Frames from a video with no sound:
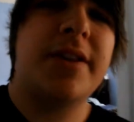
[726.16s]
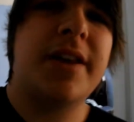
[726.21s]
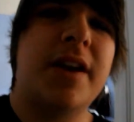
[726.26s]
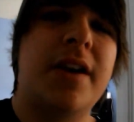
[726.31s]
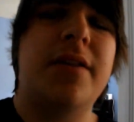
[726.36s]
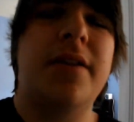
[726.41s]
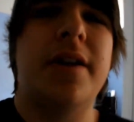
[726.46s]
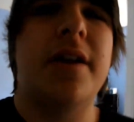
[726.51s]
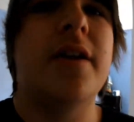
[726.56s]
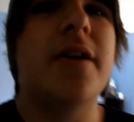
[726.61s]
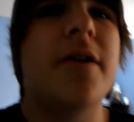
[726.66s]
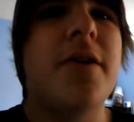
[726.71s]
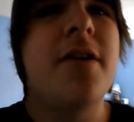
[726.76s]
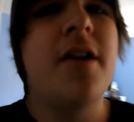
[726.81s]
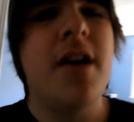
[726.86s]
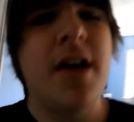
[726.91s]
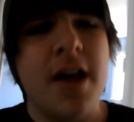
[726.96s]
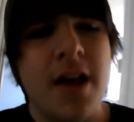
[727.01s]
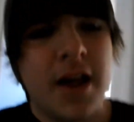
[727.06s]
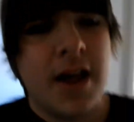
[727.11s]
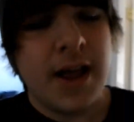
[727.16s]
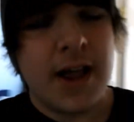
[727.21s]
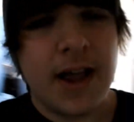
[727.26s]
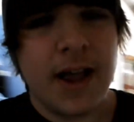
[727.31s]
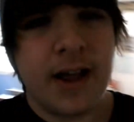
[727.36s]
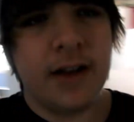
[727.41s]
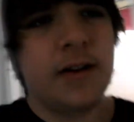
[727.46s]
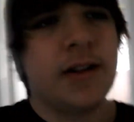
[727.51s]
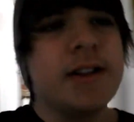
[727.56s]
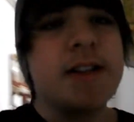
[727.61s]
at the end of the year,
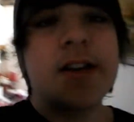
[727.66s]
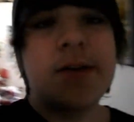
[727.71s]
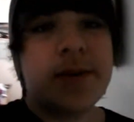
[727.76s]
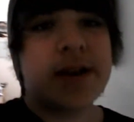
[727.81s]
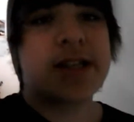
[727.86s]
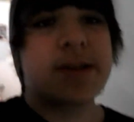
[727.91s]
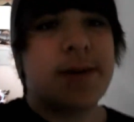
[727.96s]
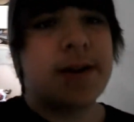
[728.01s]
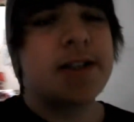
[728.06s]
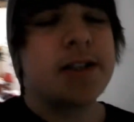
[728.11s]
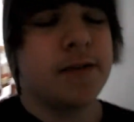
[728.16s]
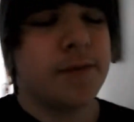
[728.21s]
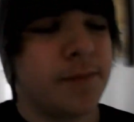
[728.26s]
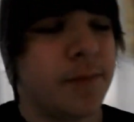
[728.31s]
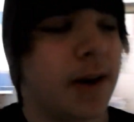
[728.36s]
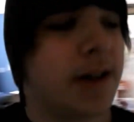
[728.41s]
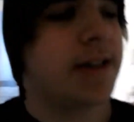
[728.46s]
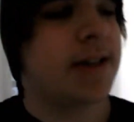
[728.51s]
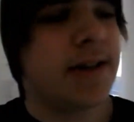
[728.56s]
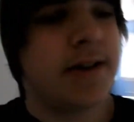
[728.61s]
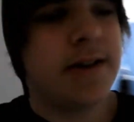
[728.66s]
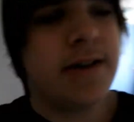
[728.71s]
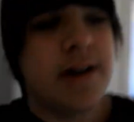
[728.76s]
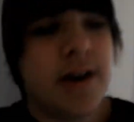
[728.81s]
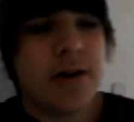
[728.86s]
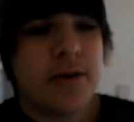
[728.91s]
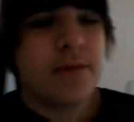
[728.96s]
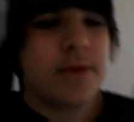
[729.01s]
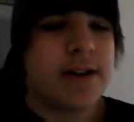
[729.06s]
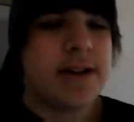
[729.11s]
and it's gonna be expensive, but you
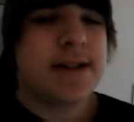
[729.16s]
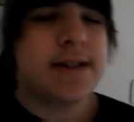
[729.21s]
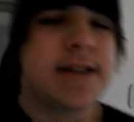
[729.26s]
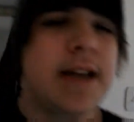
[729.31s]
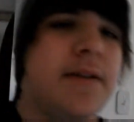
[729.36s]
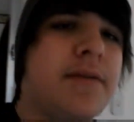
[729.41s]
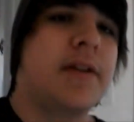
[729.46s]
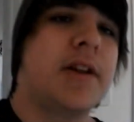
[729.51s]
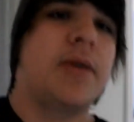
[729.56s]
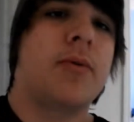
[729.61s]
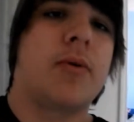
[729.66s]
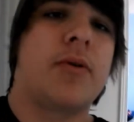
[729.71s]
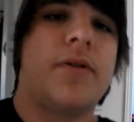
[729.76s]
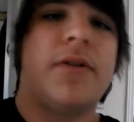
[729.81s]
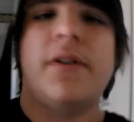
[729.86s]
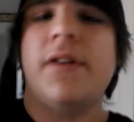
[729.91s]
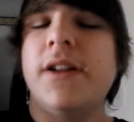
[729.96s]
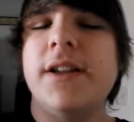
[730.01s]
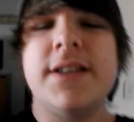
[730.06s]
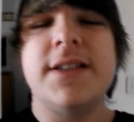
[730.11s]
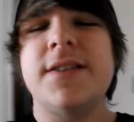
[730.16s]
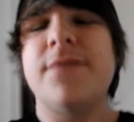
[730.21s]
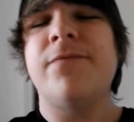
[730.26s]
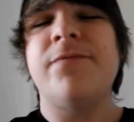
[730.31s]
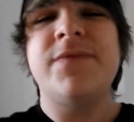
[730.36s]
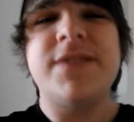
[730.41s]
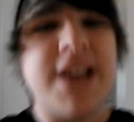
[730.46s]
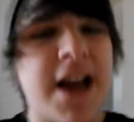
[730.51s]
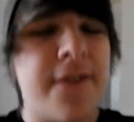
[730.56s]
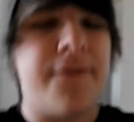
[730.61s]
know, it's definitely worth it. It's
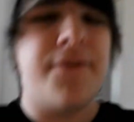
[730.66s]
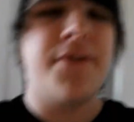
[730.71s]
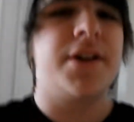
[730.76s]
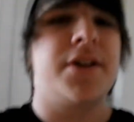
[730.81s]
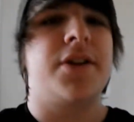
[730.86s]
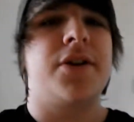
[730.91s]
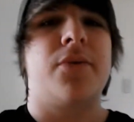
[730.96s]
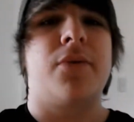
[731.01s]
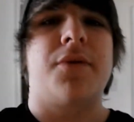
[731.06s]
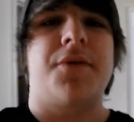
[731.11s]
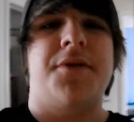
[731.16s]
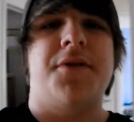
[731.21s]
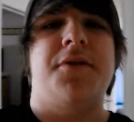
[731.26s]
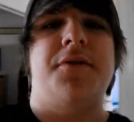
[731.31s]
definitely worth